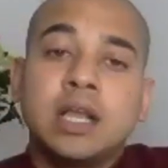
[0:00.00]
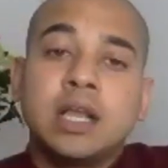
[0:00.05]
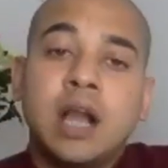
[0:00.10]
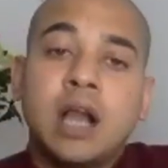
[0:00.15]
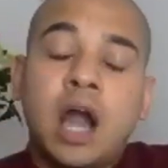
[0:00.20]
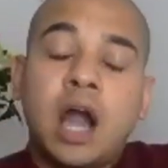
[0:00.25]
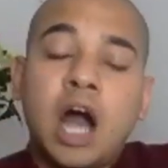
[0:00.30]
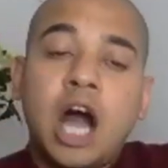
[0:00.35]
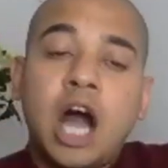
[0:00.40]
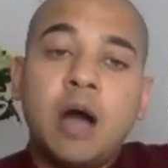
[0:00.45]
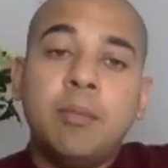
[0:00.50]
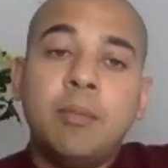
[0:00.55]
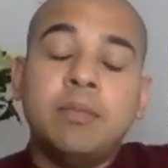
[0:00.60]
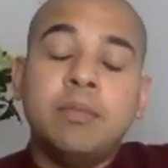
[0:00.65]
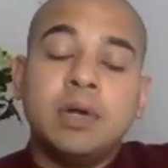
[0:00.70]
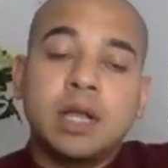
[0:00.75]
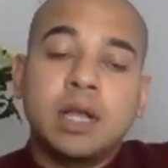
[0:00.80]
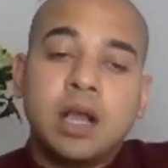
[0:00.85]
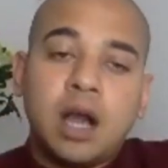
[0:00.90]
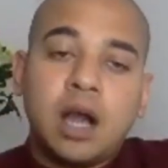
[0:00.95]

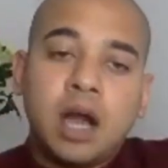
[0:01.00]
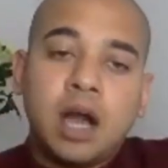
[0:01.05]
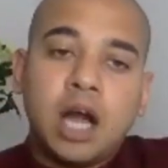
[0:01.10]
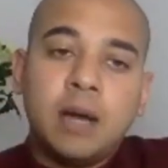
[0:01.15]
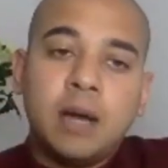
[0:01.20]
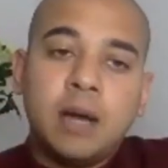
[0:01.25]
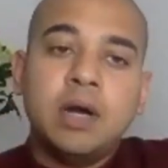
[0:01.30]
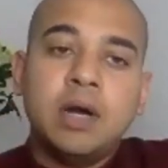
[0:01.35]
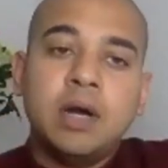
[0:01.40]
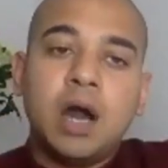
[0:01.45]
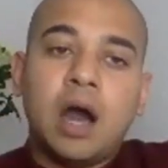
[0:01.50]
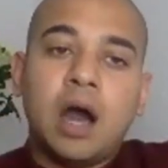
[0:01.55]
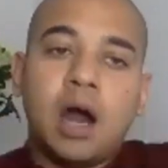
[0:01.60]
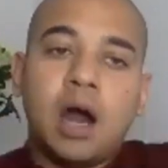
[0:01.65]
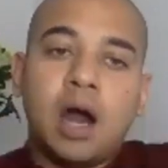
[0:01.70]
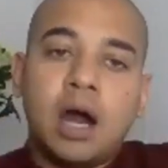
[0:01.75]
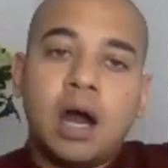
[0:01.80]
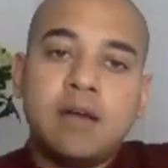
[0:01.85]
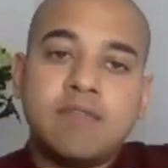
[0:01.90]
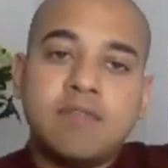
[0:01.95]
kama
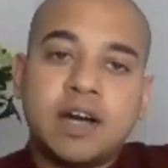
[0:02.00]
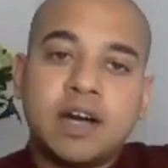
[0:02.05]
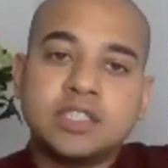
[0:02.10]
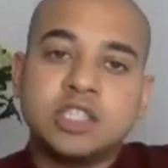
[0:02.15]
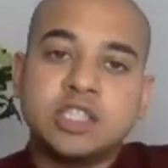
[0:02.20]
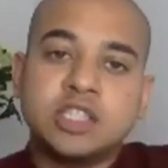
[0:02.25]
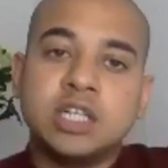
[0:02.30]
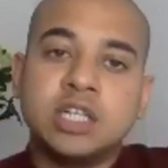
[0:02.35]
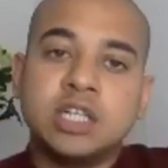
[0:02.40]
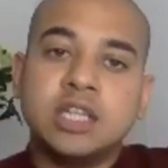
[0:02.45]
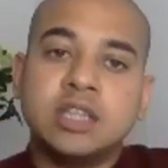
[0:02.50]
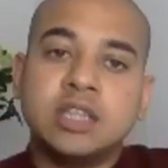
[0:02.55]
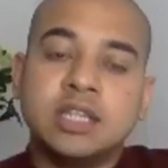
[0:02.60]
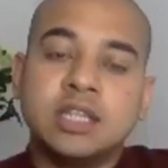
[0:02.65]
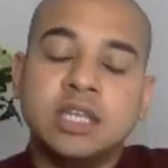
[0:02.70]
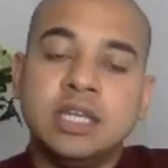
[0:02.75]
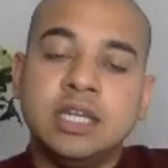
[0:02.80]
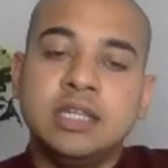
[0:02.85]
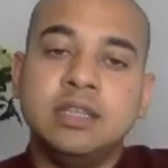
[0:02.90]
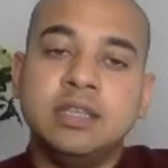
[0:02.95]
avachara
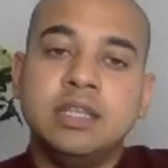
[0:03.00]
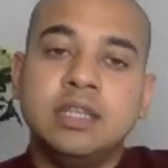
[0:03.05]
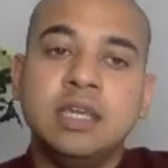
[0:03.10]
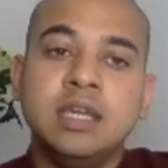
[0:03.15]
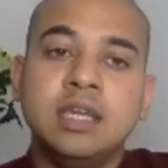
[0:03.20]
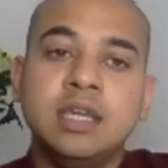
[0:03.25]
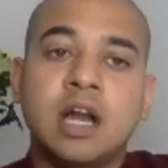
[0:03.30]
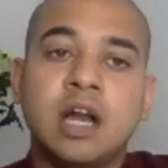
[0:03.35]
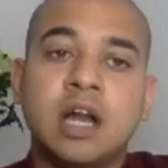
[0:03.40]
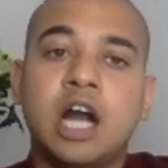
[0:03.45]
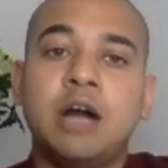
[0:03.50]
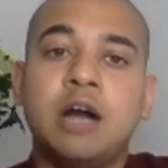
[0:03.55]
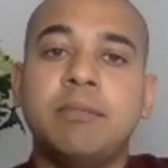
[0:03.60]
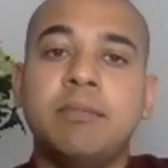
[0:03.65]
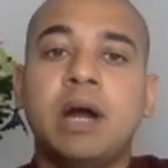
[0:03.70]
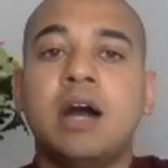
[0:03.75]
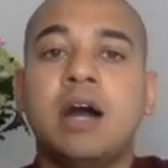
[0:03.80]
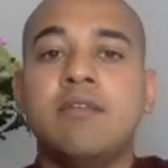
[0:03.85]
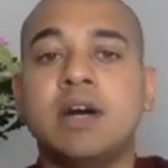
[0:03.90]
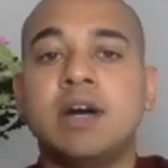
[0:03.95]
titi
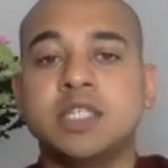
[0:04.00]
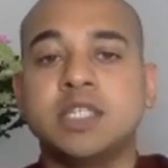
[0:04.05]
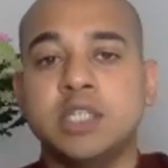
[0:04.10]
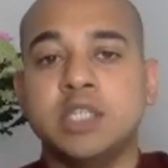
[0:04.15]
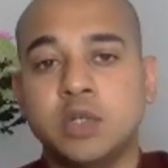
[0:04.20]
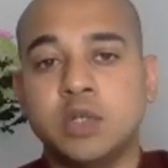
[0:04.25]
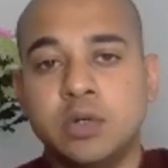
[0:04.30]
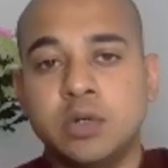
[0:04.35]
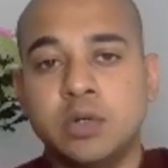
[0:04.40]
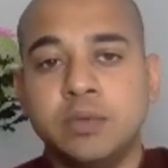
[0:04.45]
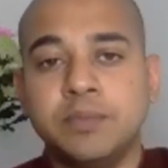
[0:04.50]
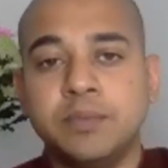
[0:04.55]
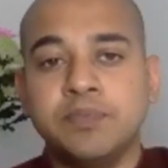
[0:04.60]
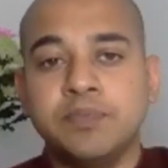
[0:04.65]
kama avacharo,